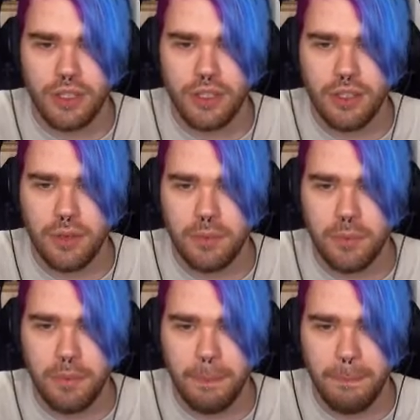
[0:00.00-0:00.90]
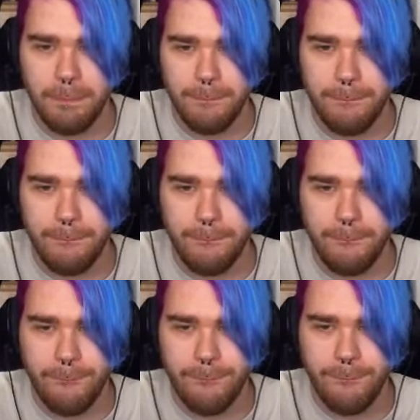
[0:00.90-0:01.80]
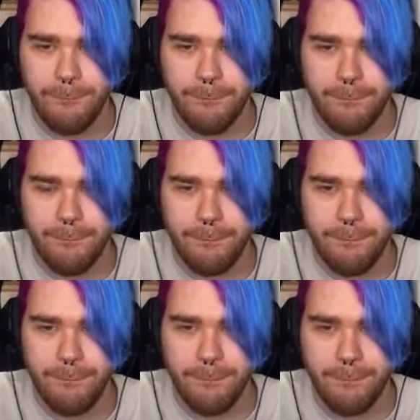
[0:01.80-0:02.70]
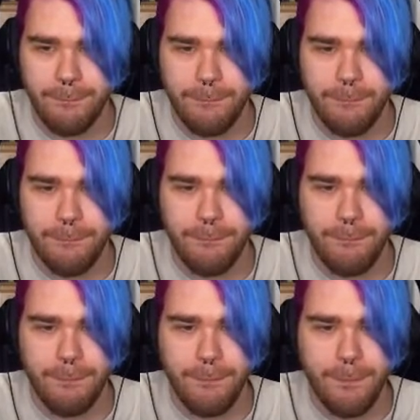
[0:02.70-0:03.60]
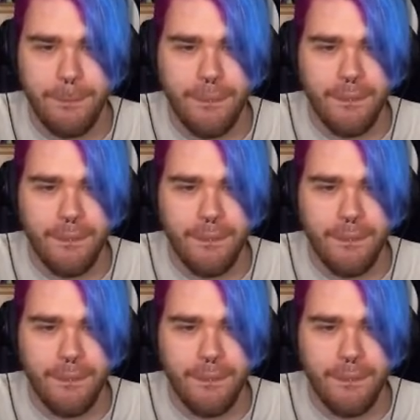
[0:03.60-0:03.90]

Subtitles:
Nothing is said.